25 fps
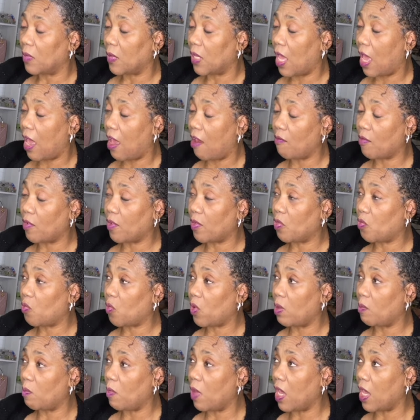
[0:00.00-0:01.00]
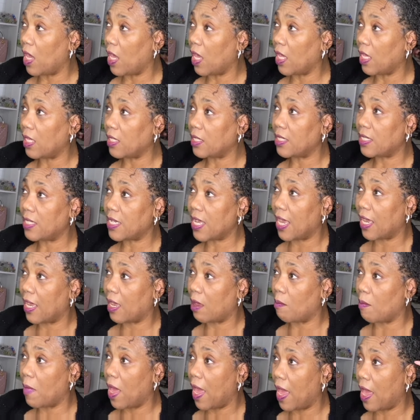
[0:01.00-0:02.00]
Every 3 months, take
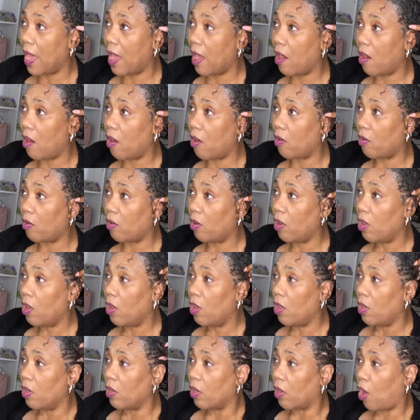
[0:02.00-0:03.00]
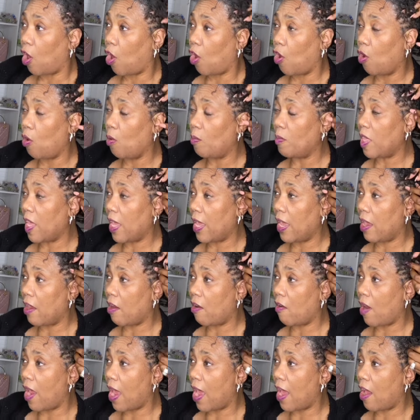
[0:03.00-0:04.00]
them out, comb the
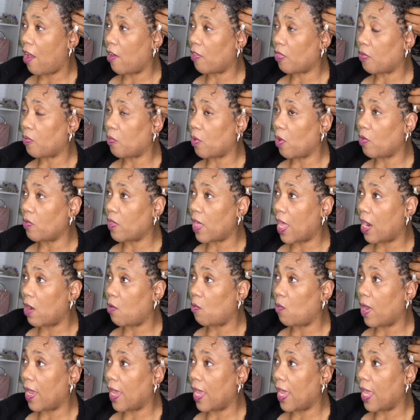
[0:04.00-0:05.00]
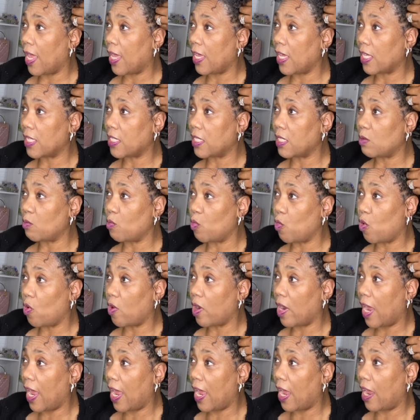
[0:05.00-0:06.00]
hair out, throw that away, get some more
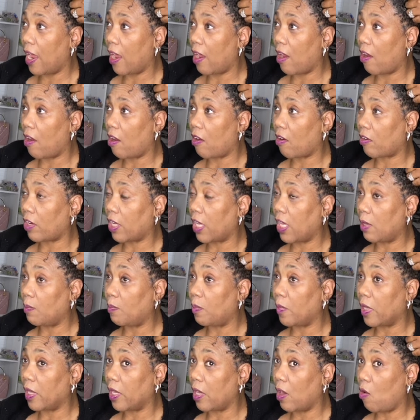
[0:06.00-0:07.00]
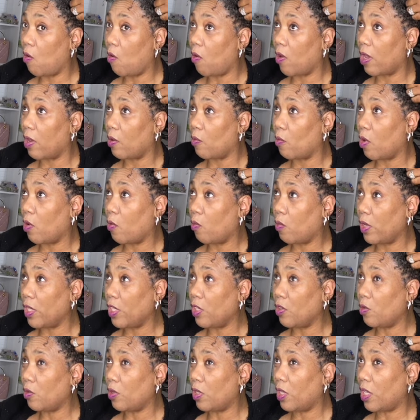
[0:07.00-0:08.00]
hair, keep it going. Well, when
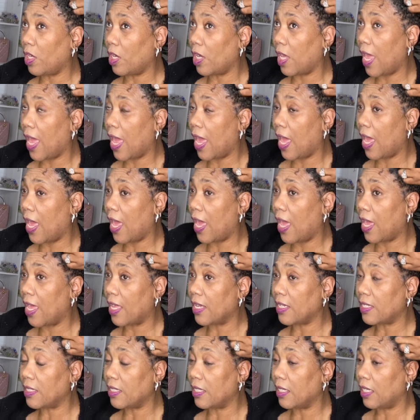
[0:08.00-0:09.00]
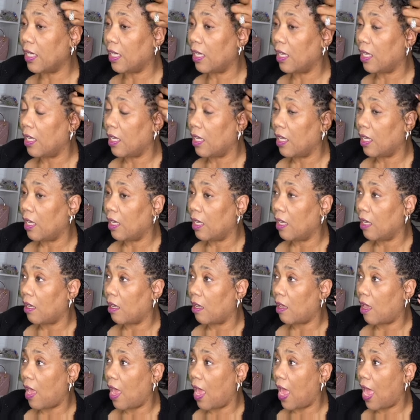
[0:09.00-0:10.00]
you look at
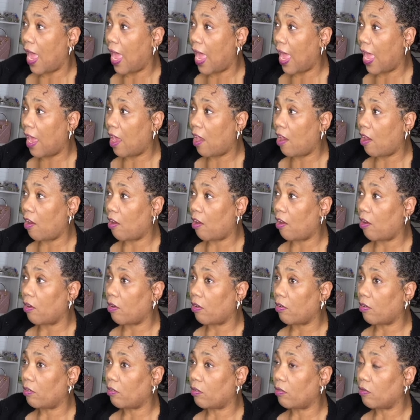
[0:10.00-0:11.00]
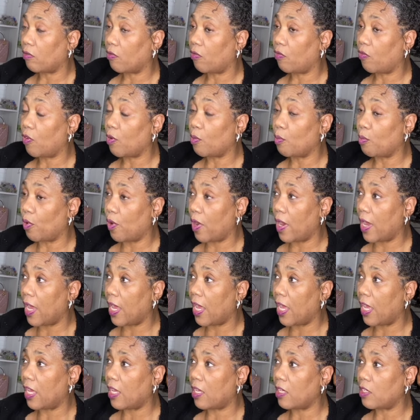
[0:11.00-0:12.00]
hair for
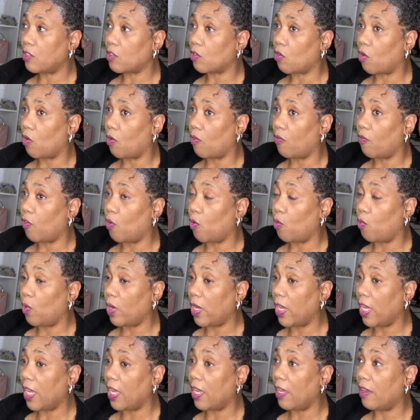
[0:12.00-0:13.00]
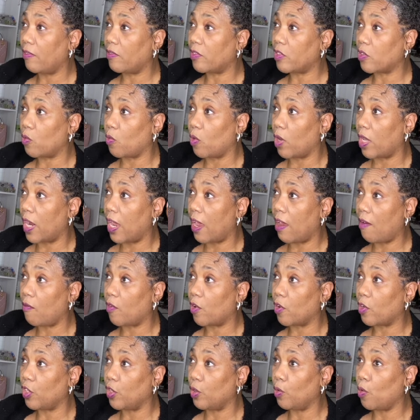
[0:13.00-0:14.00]
braids or for weaves or
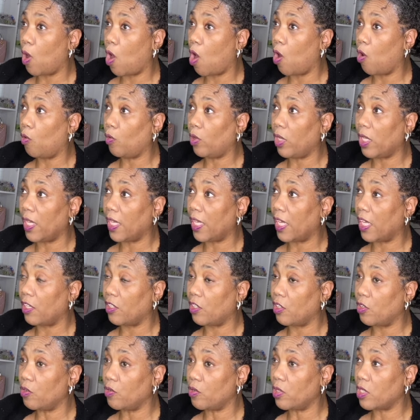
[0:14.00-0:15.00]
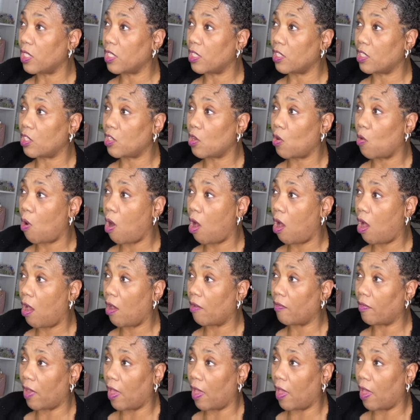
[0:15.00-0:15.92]
whatever, you only can use it for so long.